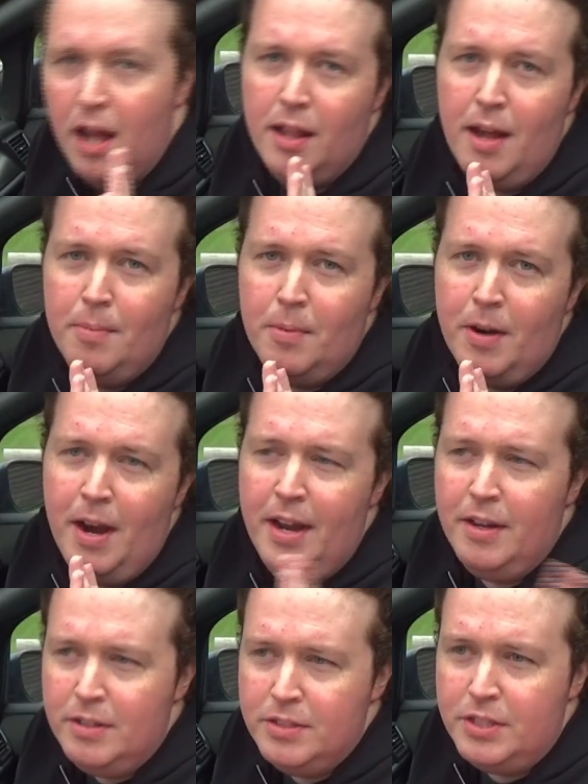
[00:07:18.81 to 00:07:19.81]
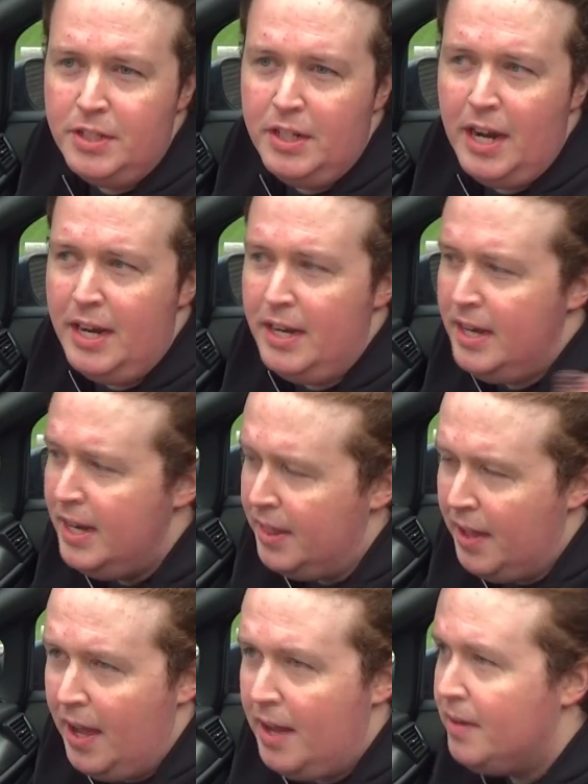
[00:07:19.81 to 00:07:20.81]
a lot more angled, so you kind of
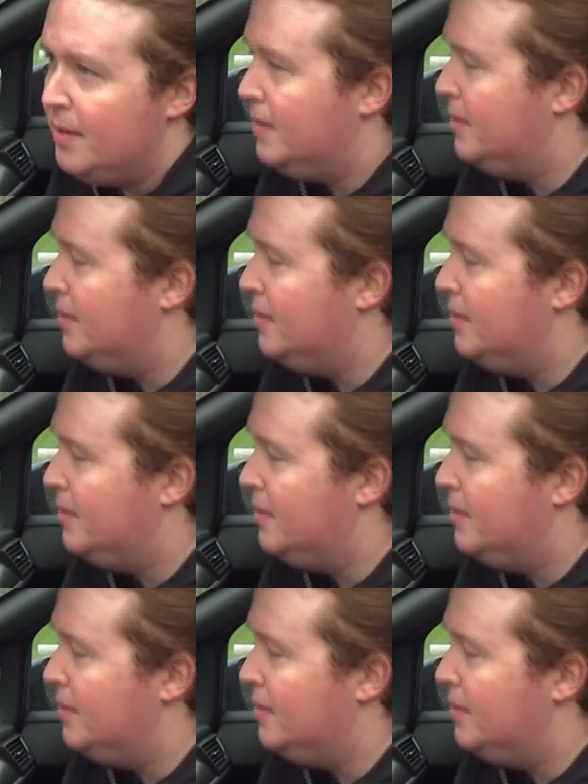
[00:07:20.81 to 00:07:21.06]
need that.